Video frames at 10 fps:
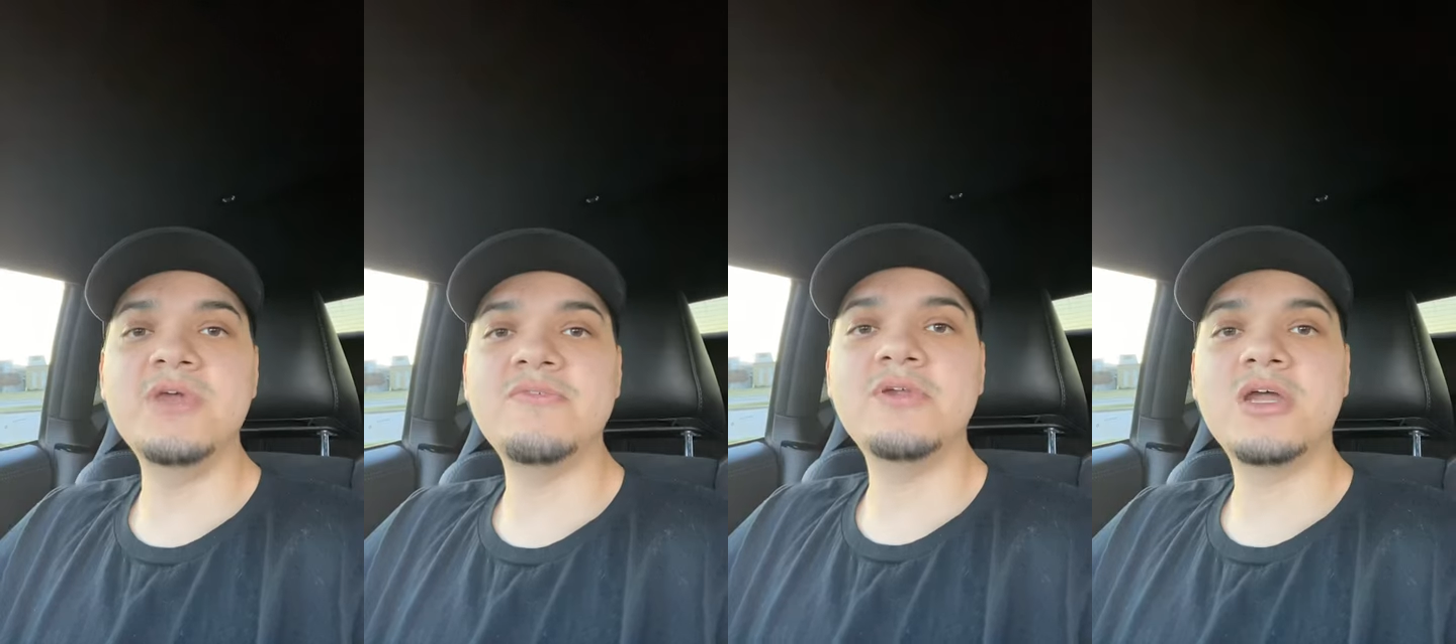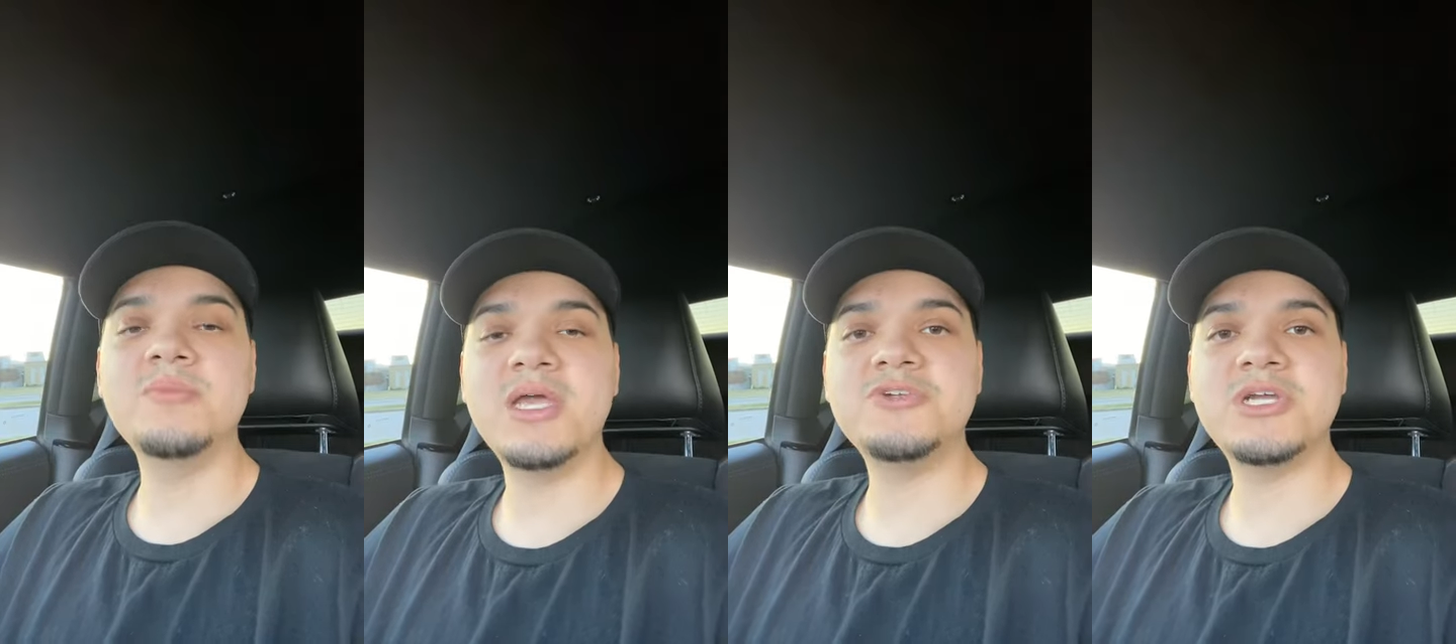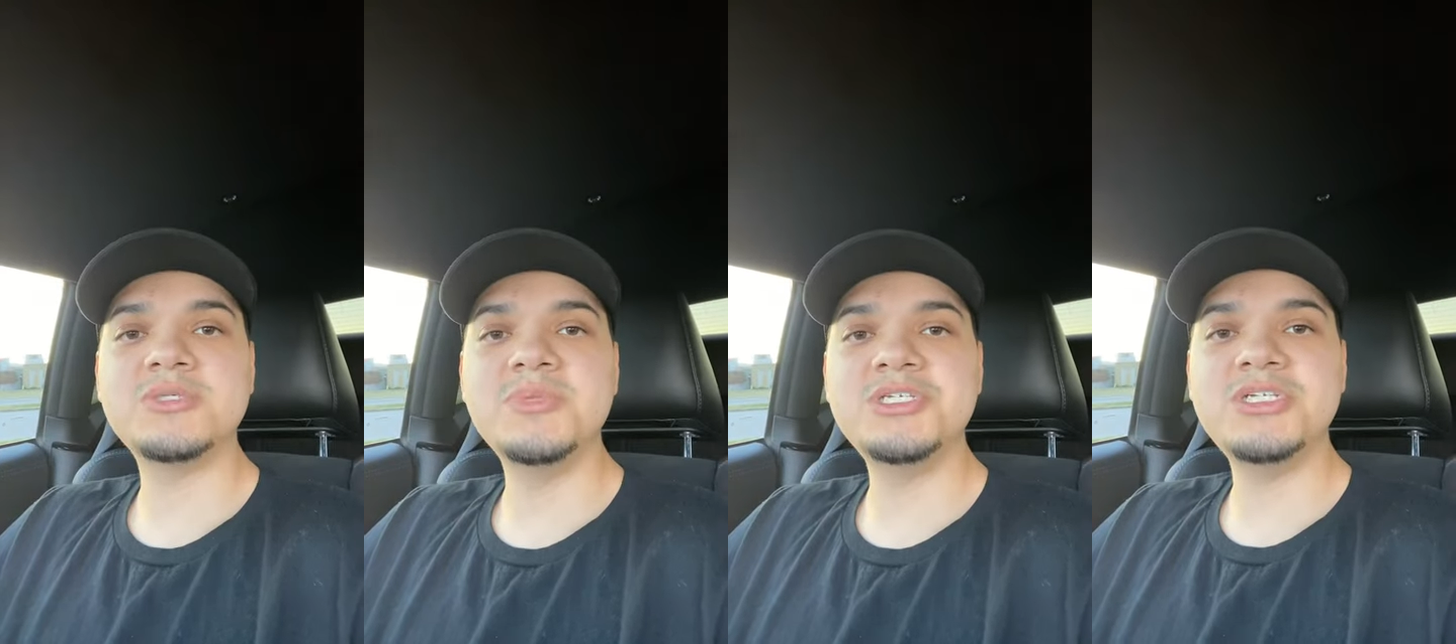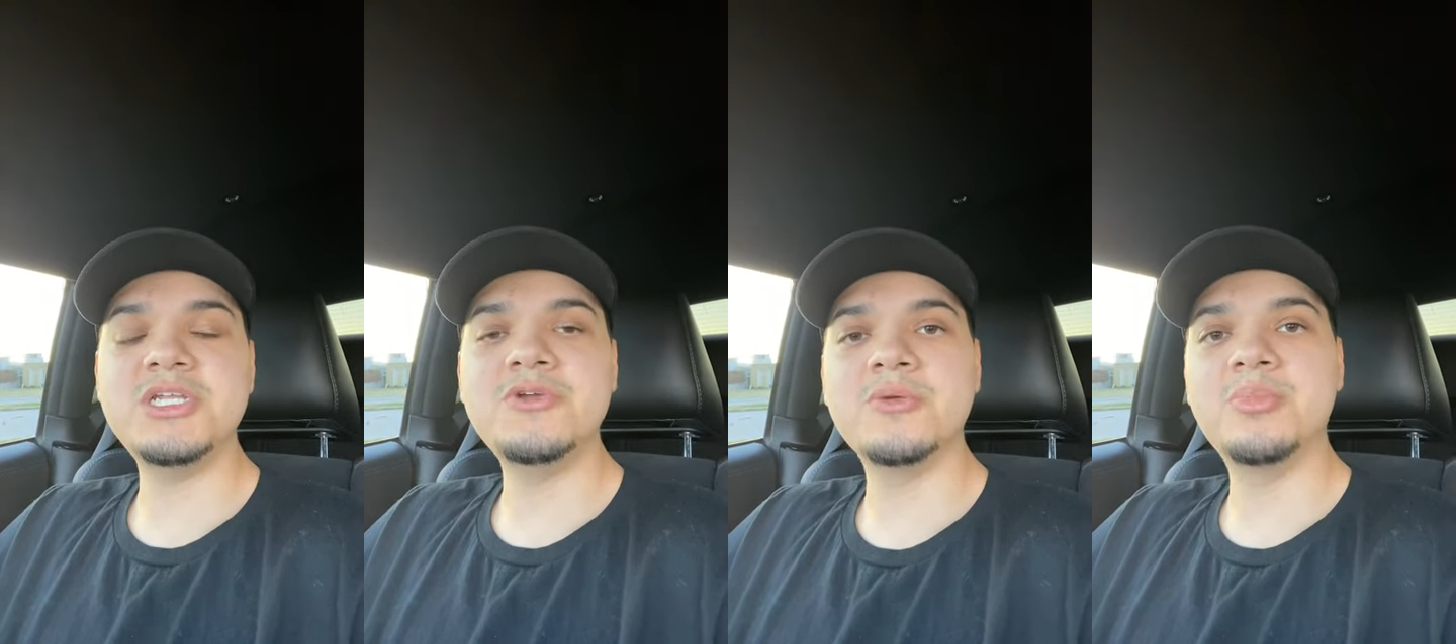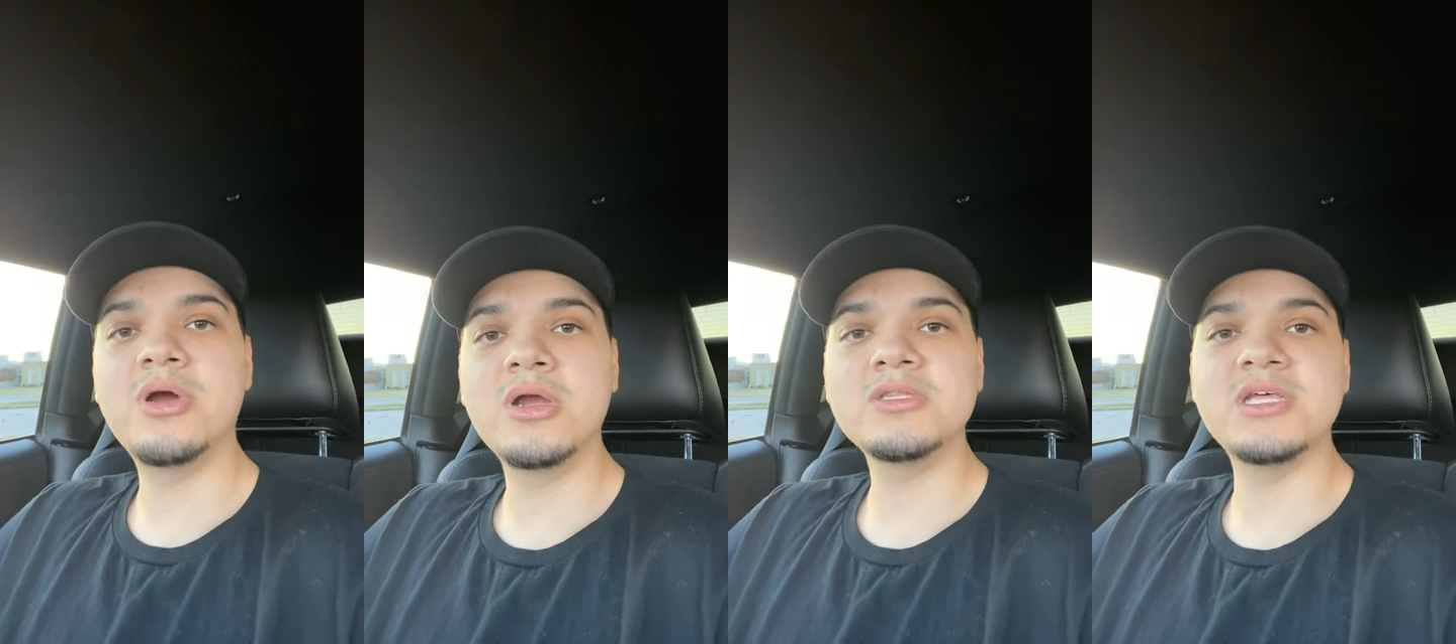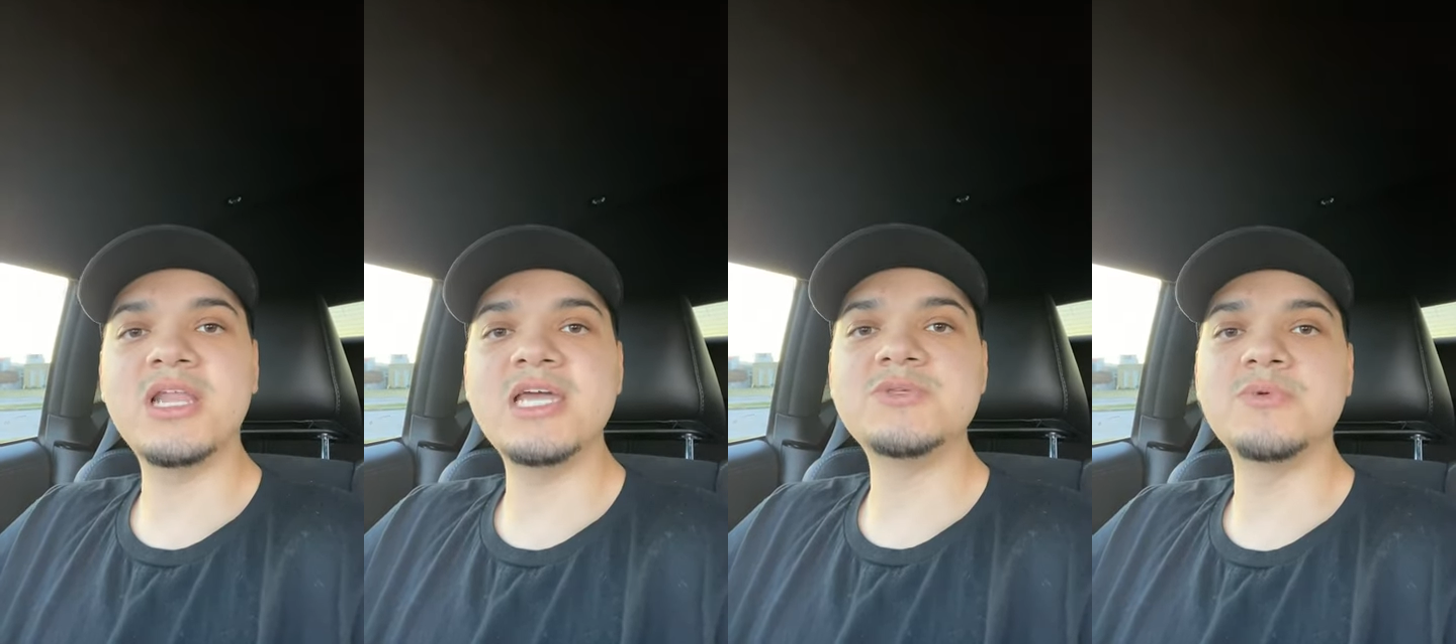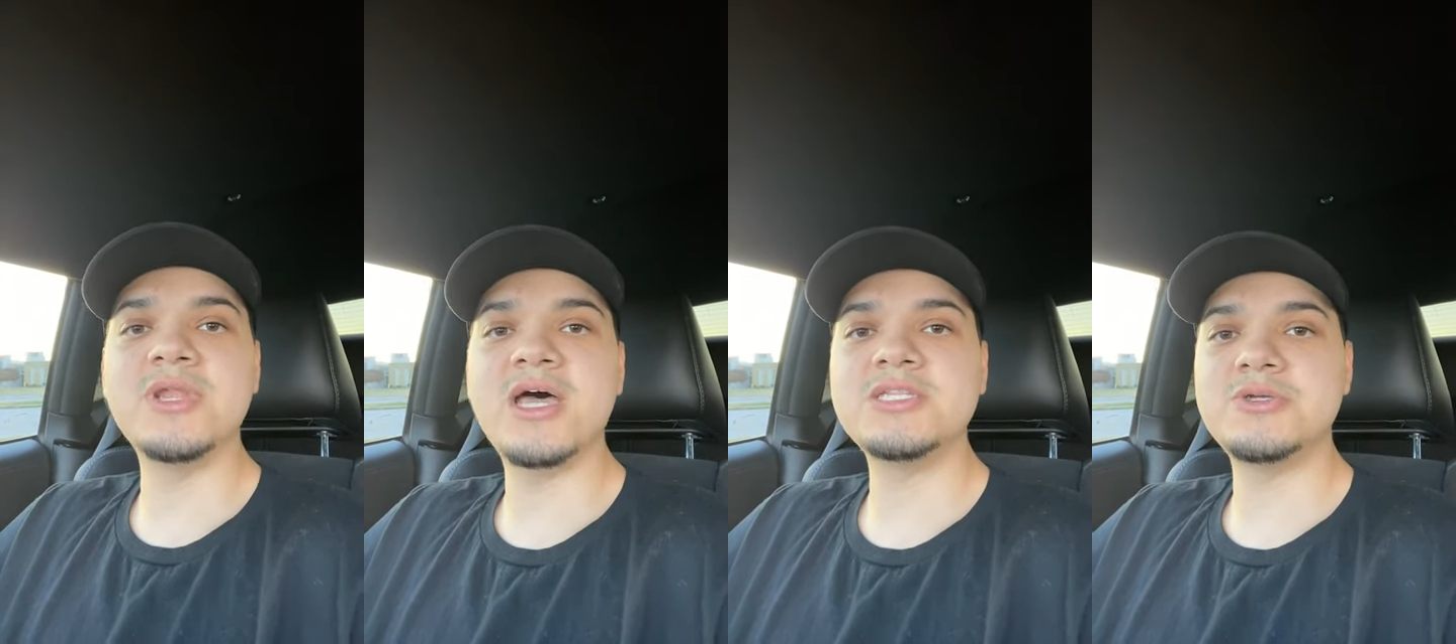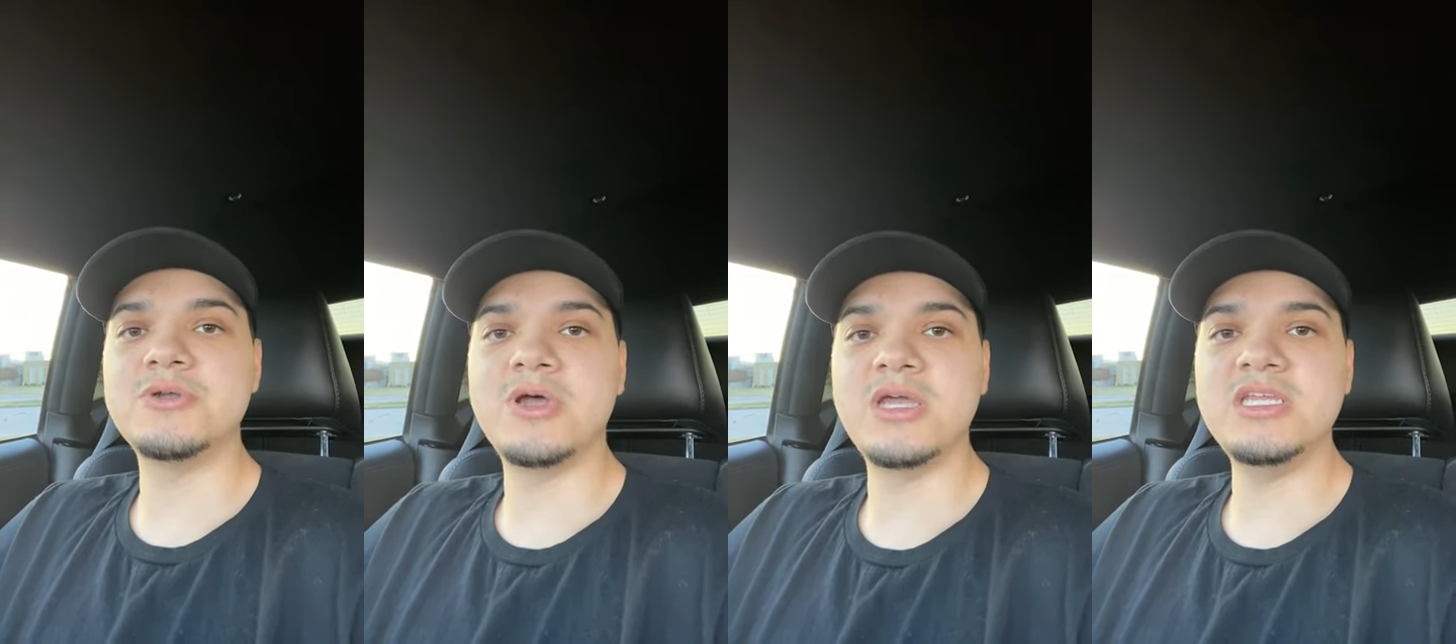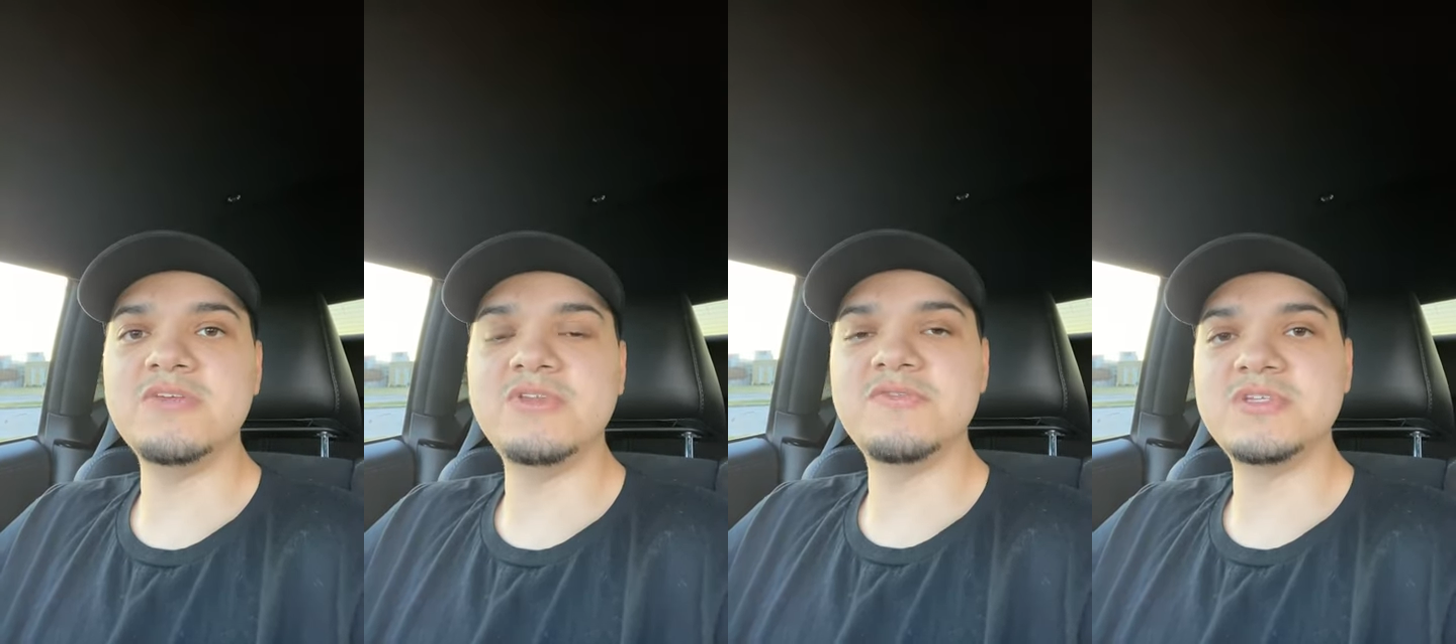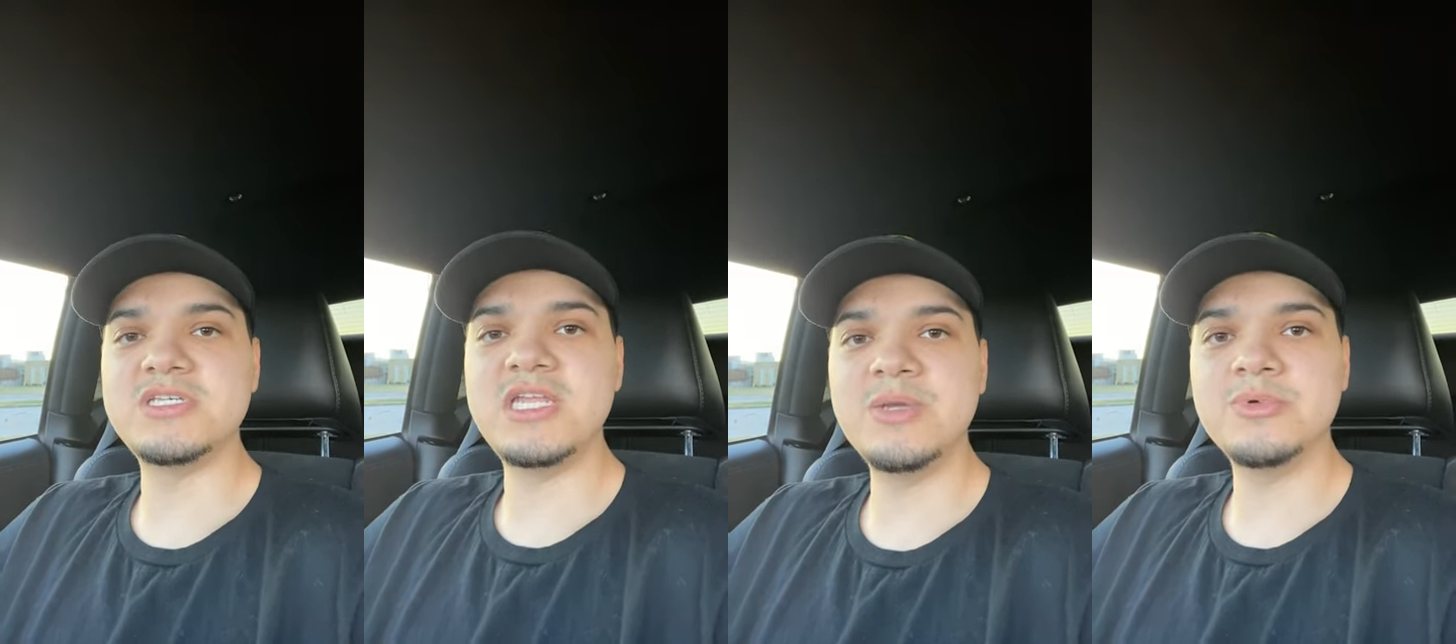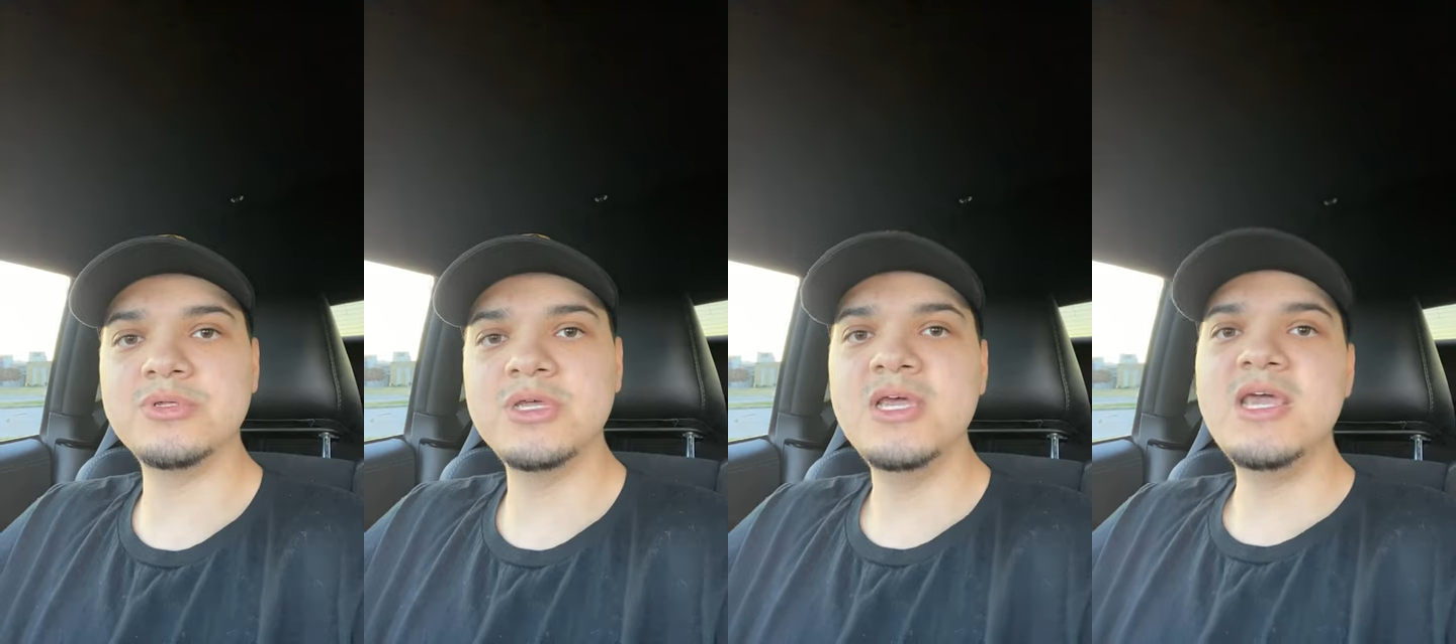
you have an automatic transmission and you're in park, the lights will not turn on even if it's enabled,